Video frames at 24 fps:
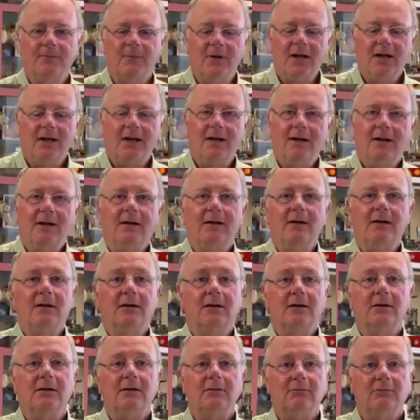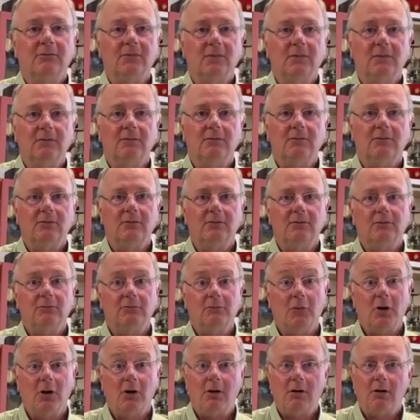Not so modern,
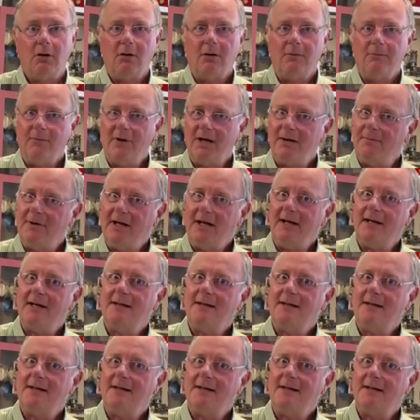nearly no, antique. Maybe it